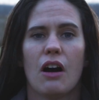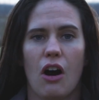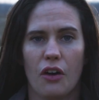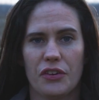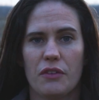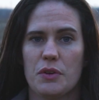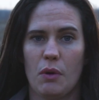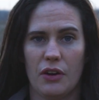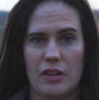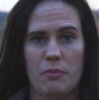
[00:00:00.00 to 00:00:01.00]
also, if you
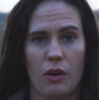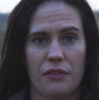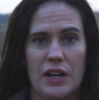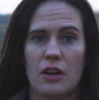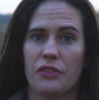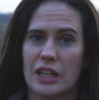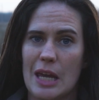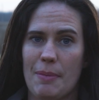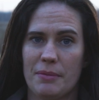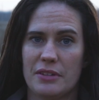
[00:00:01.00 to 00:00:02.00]
want to see more videos and
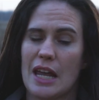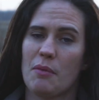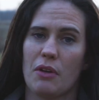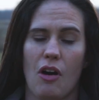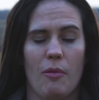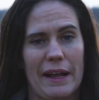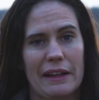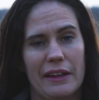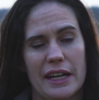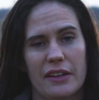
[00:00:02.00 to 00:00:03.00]
keep up to date with all my
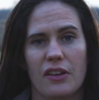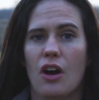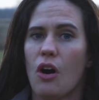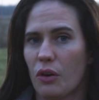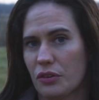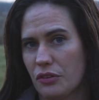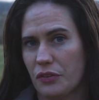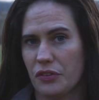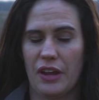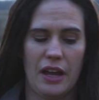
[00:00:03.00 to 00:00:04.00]
clinics, horses
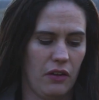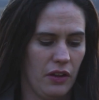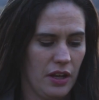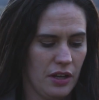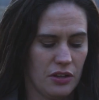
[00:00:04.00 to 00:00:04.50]
for sale,